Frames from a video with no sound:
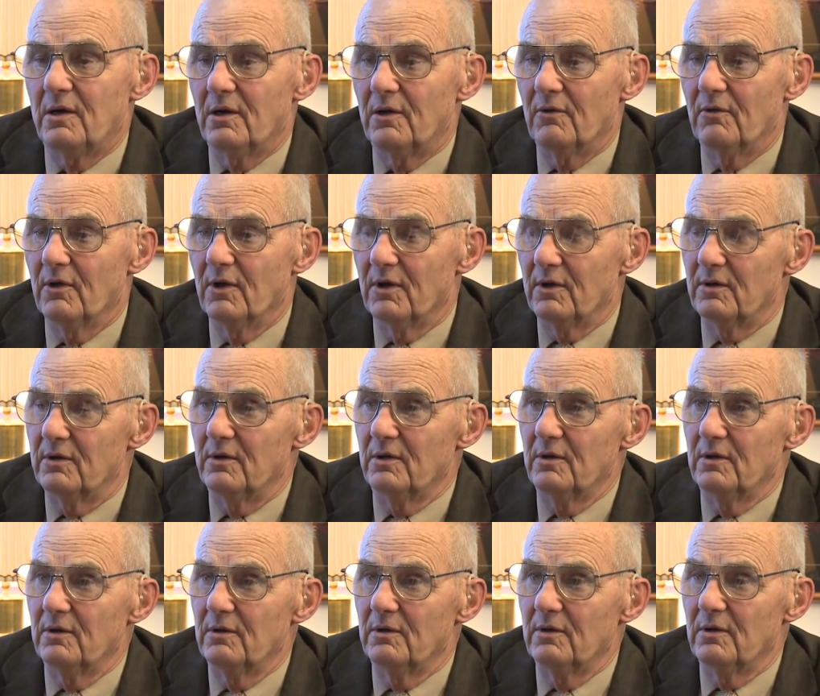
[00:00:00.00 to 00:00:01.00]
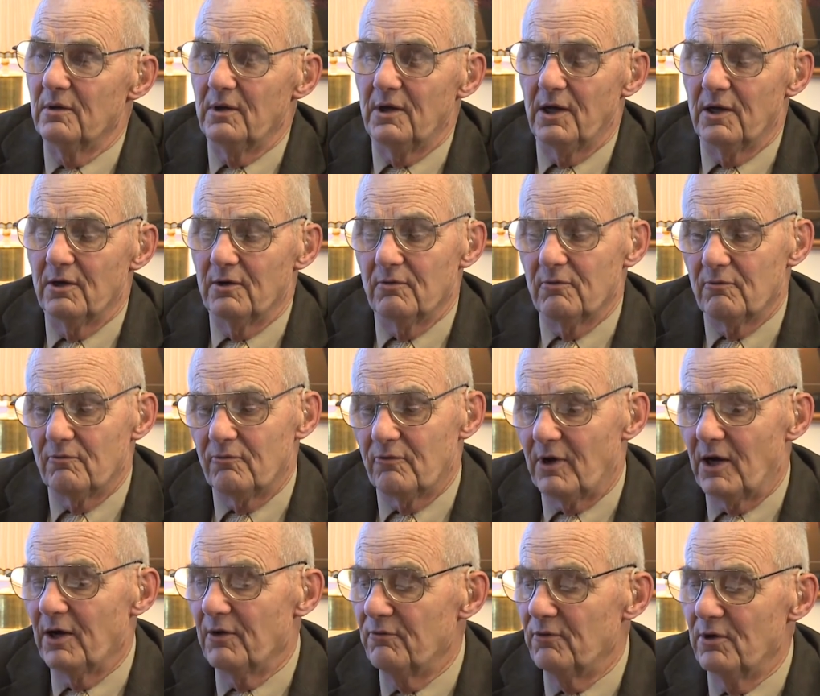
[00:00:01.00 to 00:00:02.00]
that in
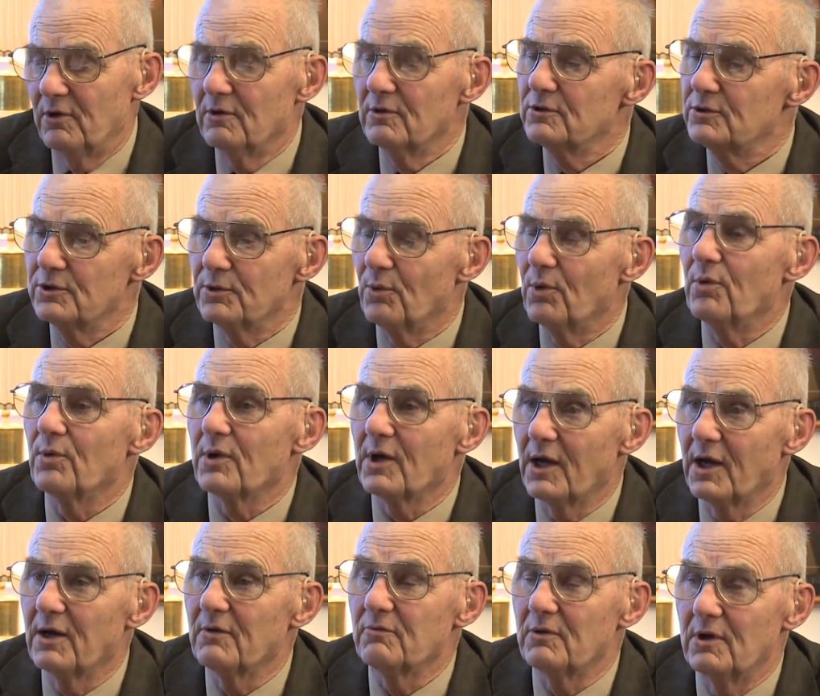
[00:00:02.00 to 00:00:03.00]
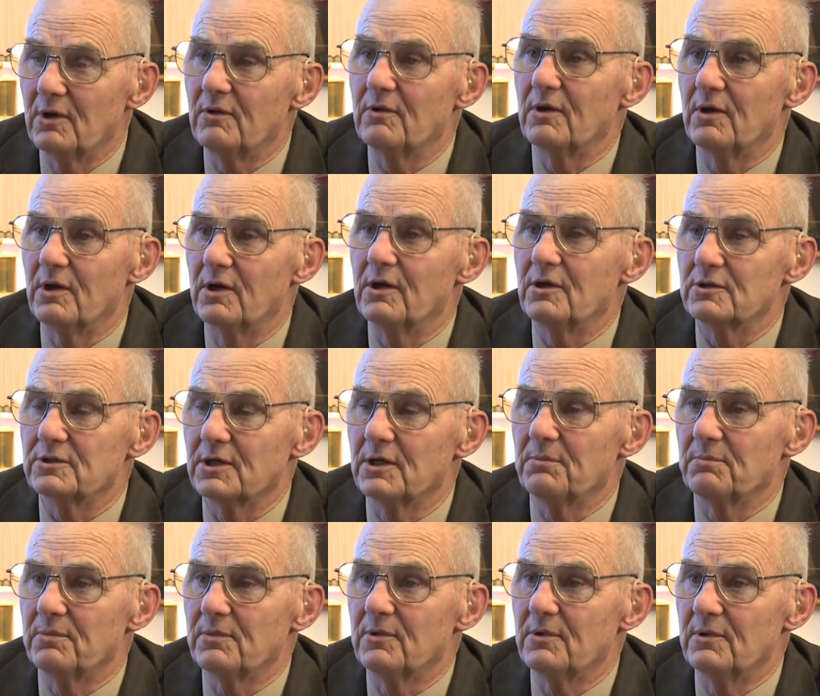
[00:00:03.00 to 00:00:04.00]
five years you won't have anything
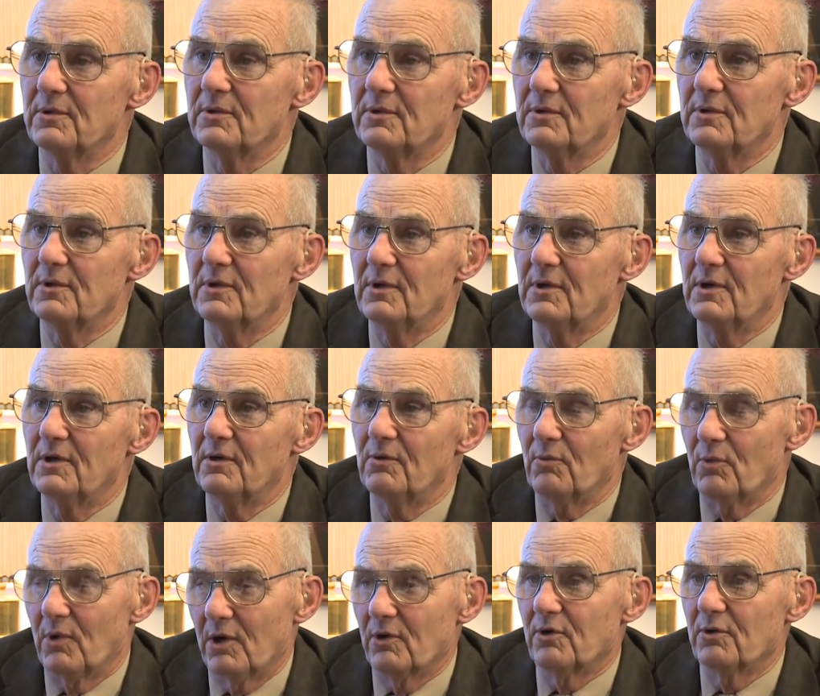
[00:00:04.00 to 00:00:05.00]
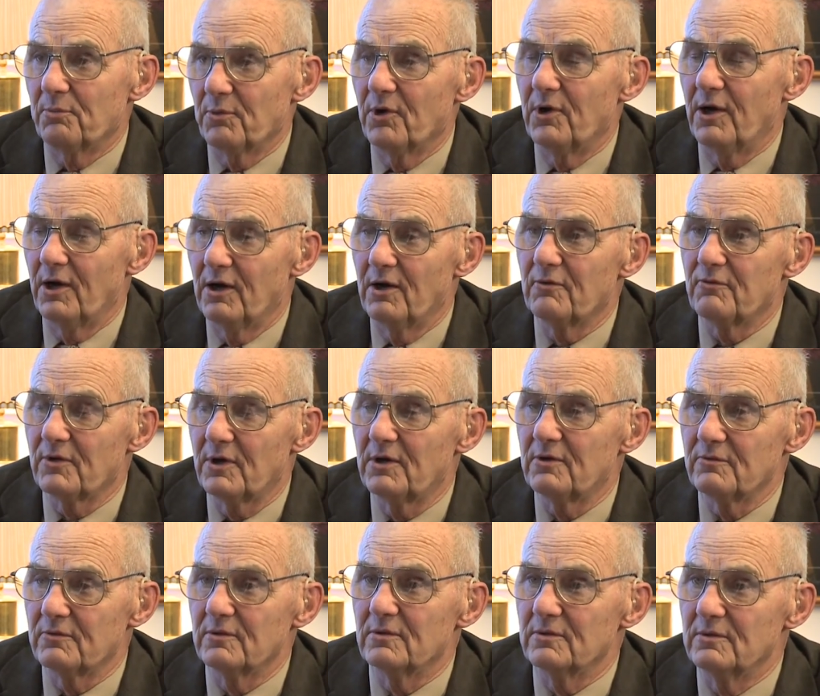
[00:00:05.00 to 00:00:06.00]
except Roundup Ready
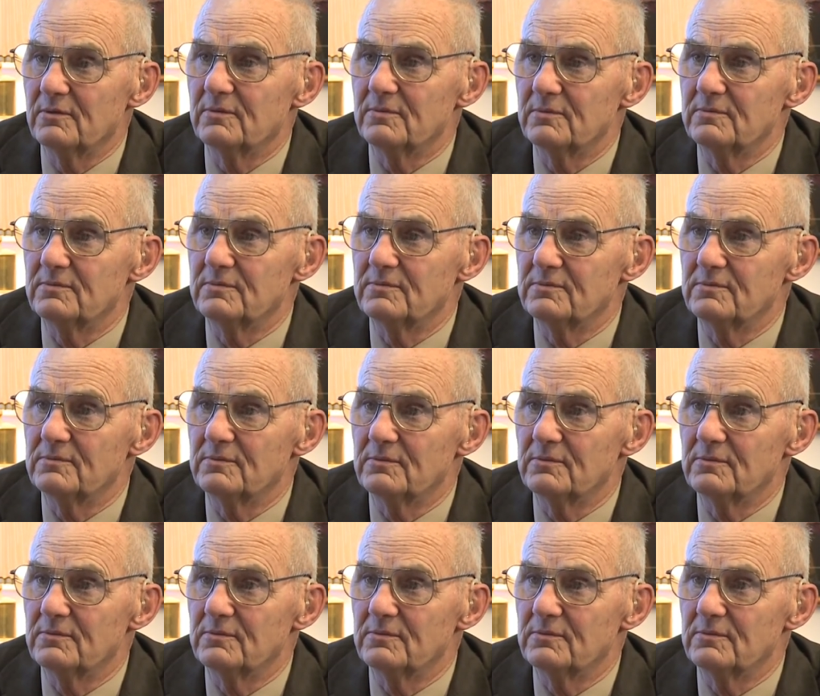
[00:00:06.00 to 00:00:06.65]
alfalfa. Mm-hmm.